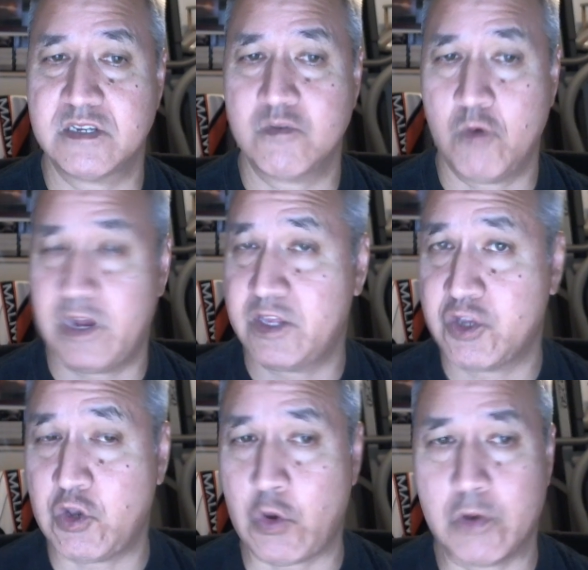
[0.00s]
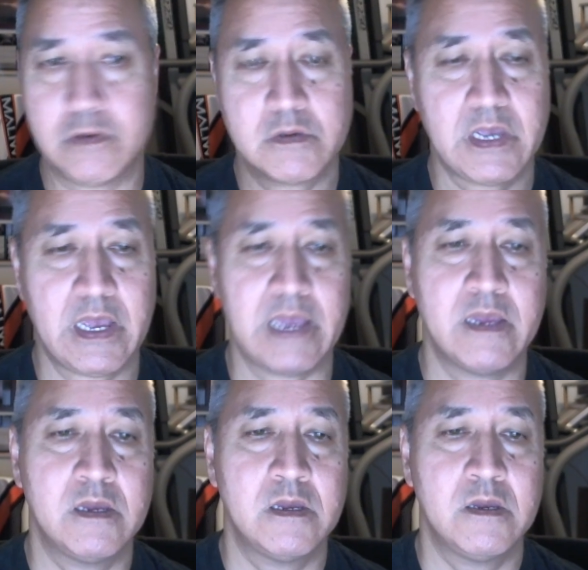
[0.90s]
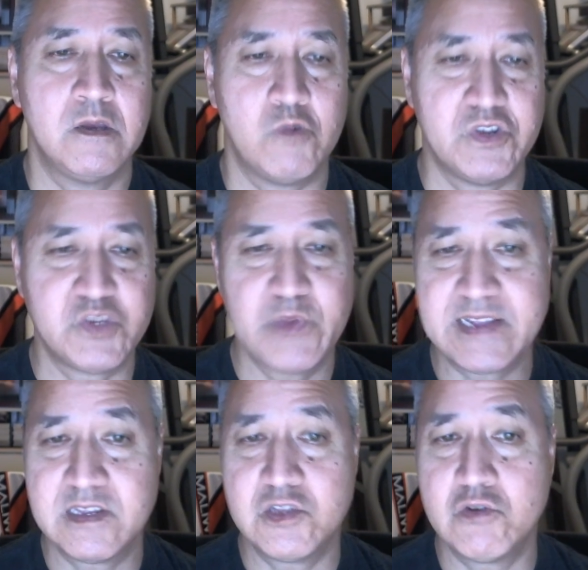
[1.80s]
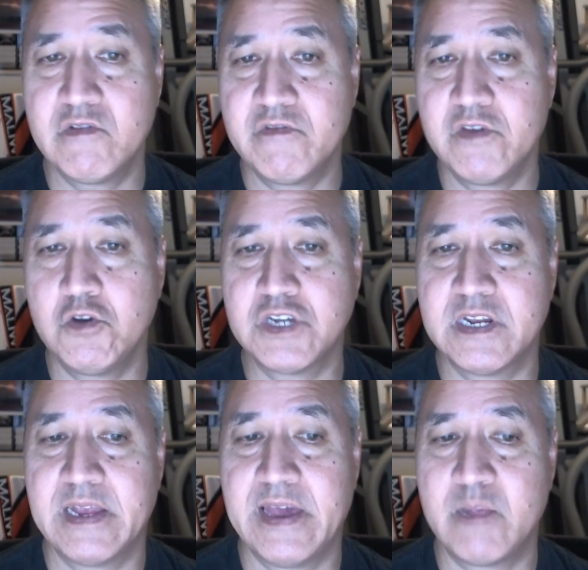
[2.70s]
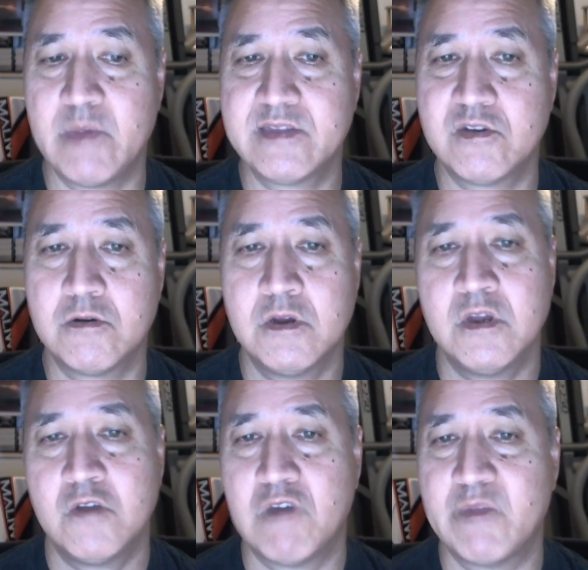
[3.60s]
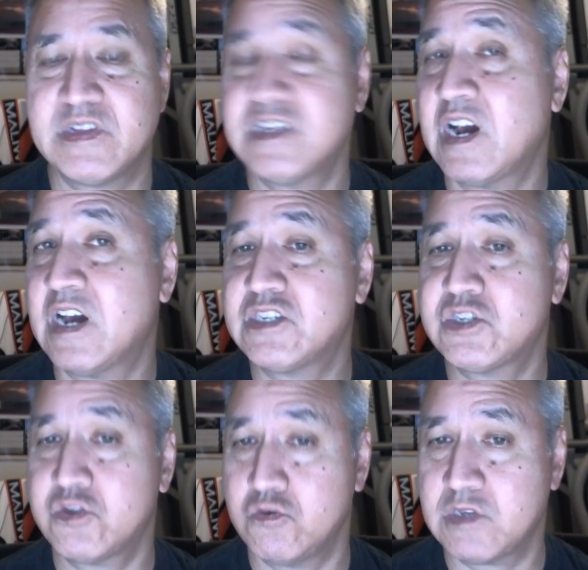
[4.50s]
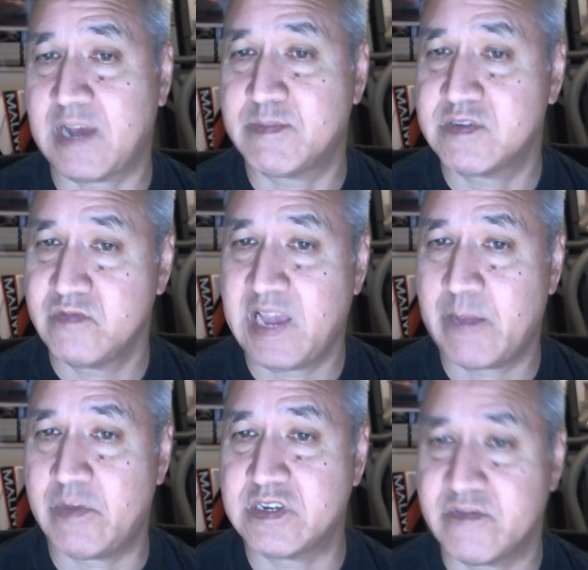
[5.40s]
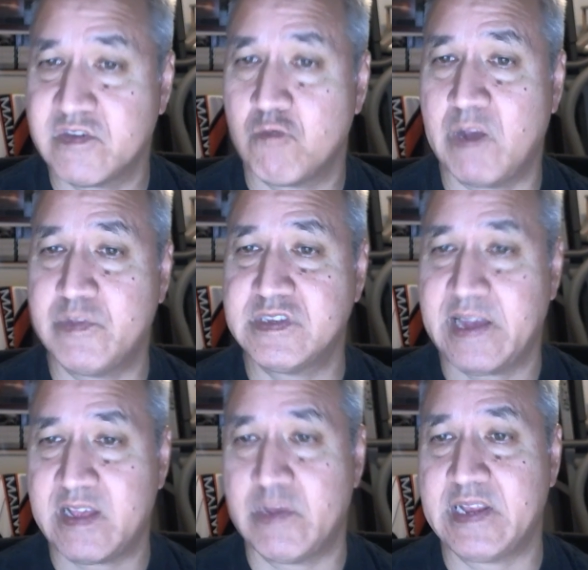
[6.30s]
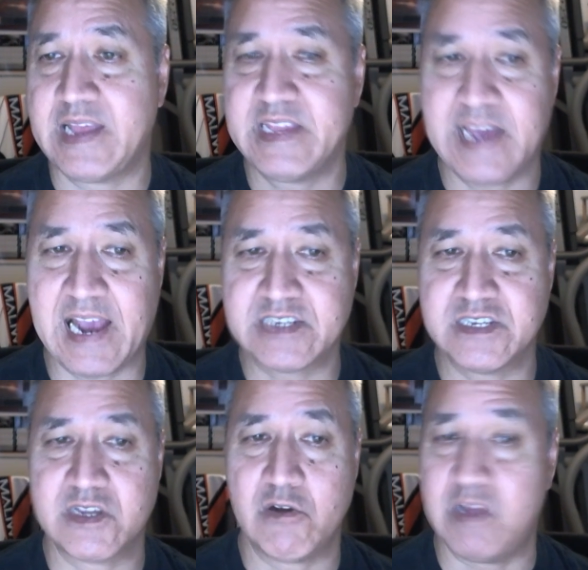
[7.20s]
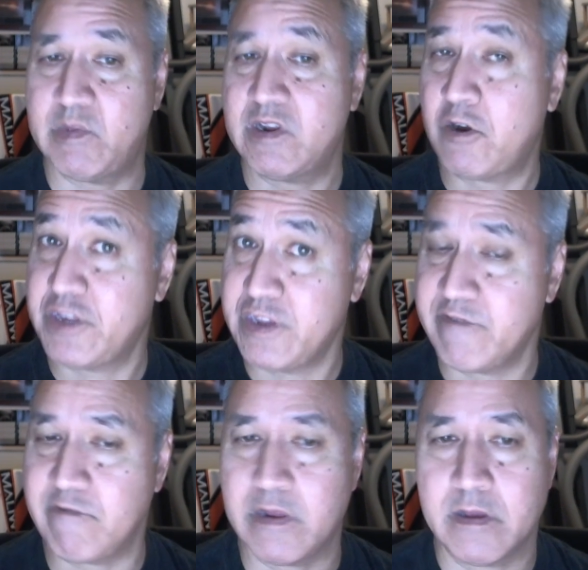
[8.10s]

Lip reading: 1 and 2. Okay. When spec'd into Infusion, an elemental weapon does 2 types of damage if the weapon's element and the action skill element are different.